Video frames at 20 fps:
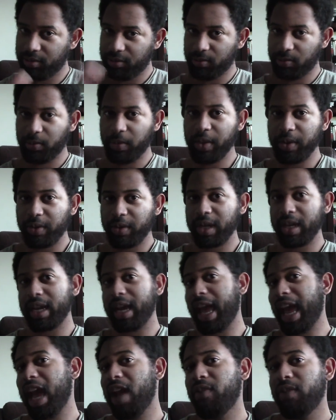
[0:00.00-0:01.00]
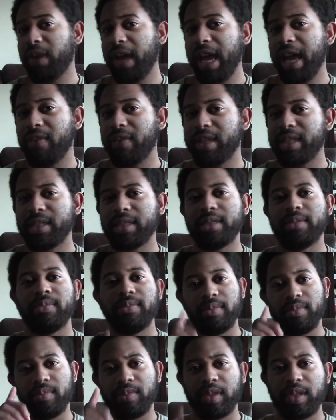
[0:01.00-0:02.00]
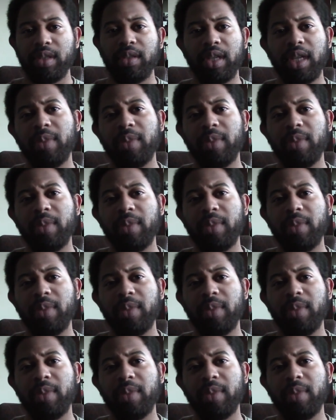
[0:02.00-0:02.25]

whether or not I have or haven't, I'm still